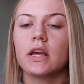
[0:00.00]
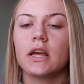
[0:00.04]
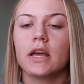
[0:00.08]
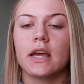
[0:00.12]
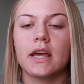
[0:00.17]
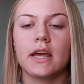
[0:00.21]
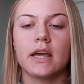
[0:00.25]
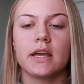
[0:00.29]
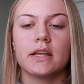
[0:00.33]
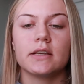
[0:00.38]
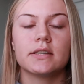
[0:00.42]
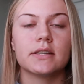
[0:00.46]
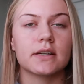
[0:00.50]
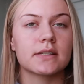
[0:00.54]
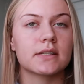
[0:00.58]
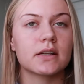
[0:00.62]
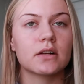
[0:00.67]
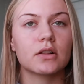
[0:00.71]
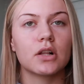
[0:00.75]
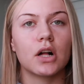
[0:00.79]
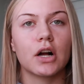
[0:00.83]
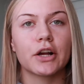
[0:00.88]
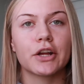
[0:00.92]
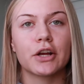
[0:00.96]
It doesn't
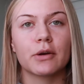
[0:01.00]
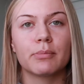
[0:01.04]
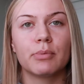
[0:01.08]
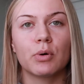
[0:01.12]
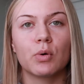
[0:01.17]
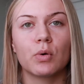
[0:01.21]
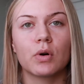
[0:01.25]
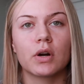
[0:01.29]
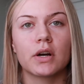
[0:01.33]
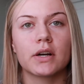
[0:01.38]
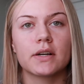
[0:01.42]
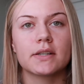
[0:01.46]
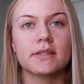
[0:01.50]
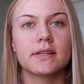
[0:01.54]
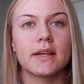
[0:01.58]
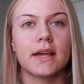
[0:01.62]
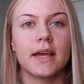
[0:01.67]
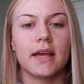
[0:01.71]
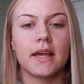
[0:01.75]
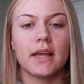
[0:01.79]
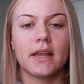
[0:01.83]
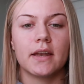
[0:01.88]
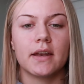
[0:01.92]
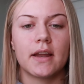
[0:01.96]
clog your pores,
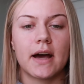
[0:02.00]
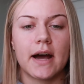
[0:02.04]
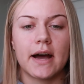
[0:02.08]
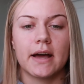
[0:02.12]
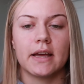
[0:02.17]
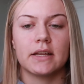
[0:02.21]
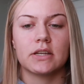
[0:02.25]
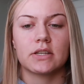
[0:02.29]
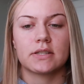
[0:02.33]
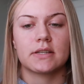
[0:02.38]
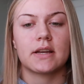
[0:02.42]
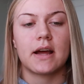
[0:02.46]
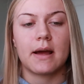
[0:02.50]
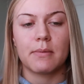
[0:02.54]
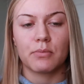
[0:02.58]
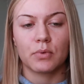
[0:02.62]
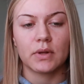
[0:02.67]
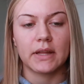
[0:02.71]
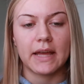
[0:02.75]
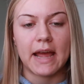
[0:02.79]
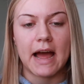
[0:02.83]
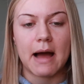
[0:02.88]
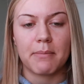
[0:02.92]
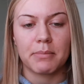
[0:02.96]
and I'm
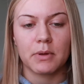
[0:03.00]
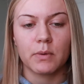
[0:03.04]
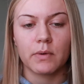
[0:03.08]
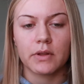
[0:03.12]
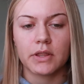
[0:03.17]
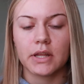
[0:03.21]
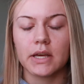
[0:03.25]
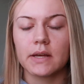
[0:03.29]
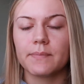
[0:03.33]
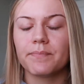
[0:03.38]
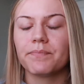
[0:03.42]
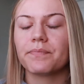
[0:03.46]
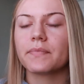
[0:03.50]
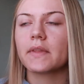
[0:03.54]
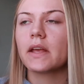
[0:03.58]
really happy with it.